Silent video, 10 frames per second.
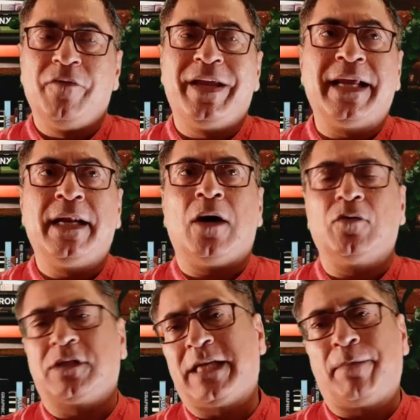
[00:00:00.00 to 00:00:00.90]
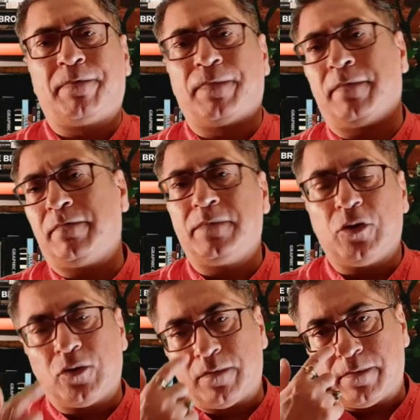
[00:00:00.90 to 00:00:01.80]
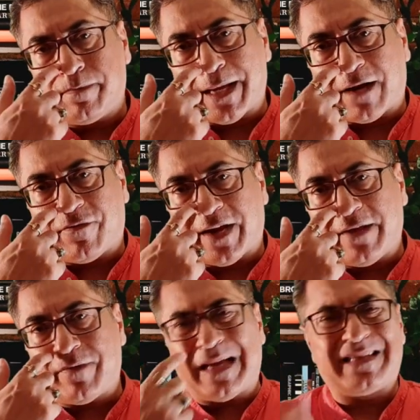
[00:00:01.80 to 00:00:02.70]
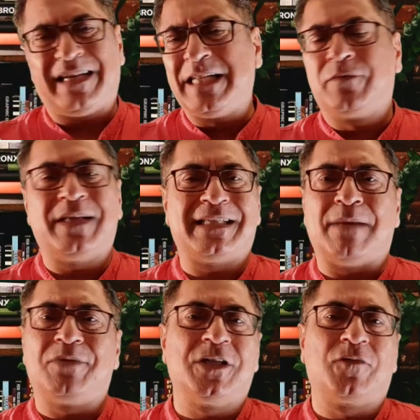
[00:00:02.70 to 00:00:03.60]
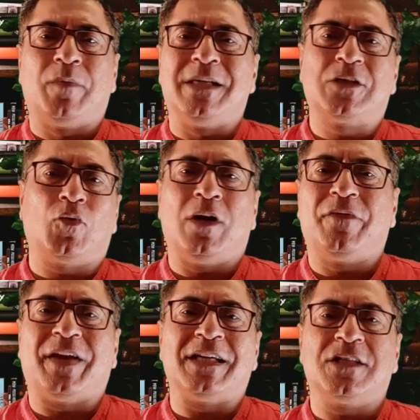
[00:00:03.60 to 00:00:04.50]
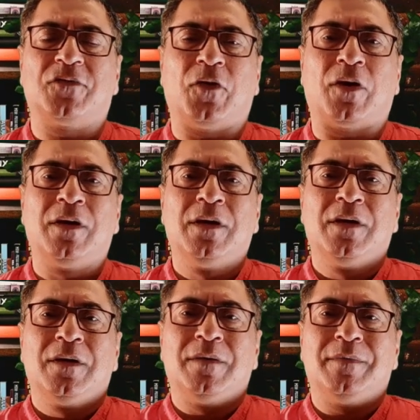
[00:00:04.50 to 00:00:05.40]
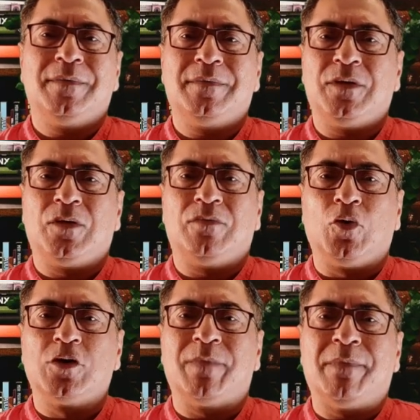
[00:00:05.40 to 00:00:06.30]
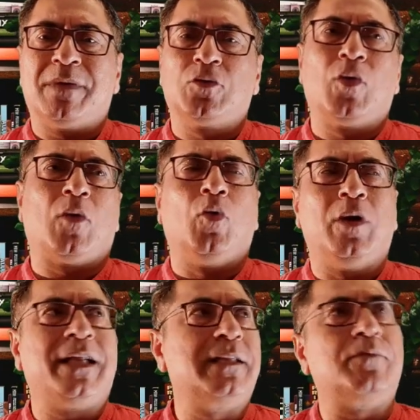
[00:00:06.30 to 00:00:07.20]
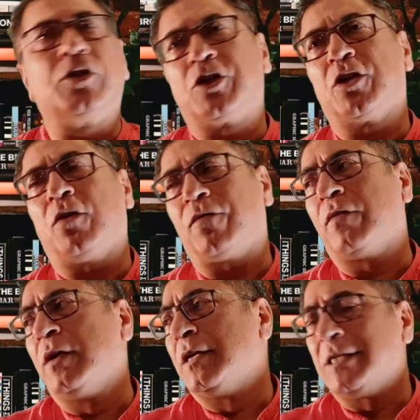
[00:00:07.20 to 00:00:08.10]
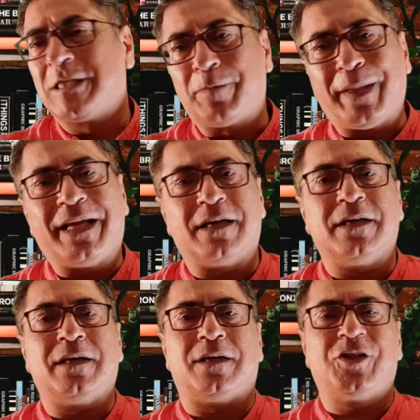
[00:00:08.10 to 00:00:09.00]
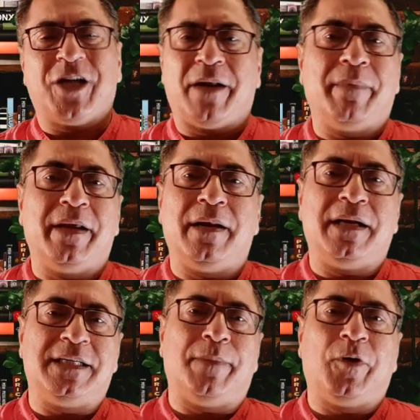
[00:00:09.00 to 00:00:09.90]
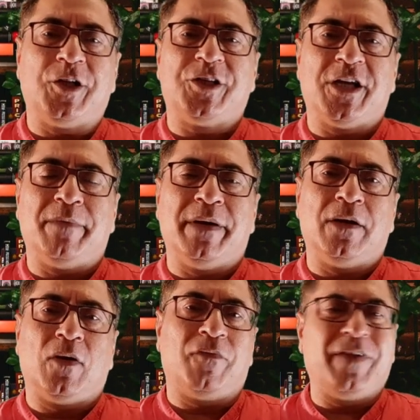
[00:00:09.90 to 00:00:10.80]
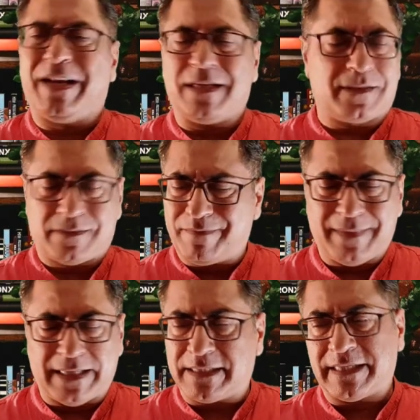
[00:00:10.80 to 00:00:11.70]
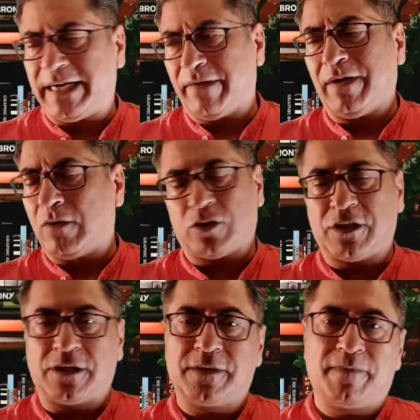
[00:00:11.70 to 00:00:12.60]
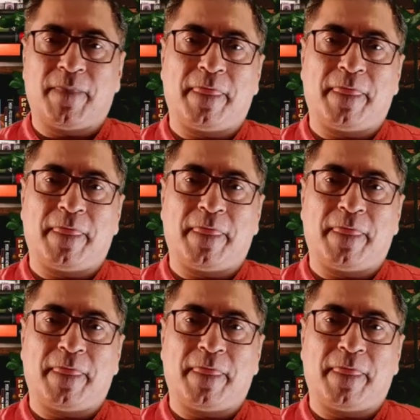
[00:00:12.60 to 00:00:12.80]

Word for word: We can now skip, you know, para 5 as it deals with exemptions from disqualifications for, you know, those members who are holding the position of speaker, chairman and deputy chairman of various legislative houses.